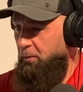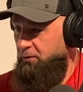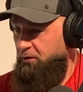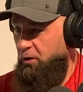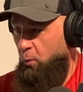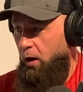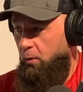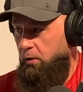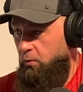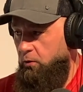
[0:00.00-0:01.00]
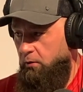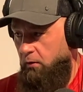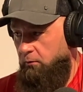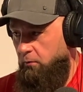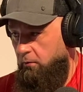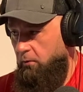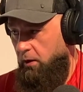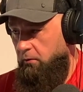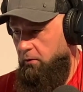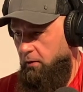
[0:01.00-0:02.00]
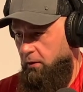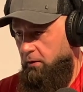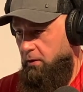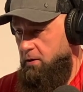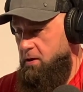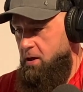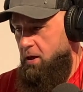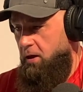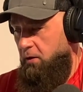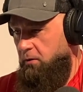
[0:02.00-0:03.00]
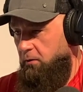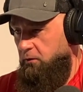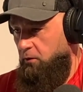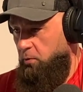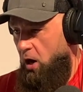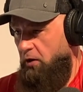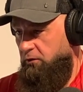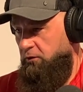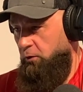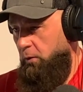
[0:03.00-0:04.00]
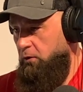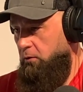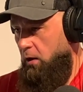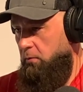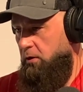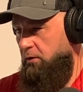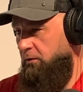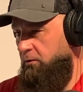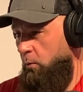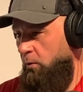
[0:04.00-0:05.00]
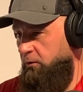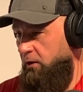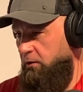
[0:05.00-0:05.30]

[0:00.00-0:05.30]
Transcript: to tell you why we would do that. For like subconsciously we do that because it's almost like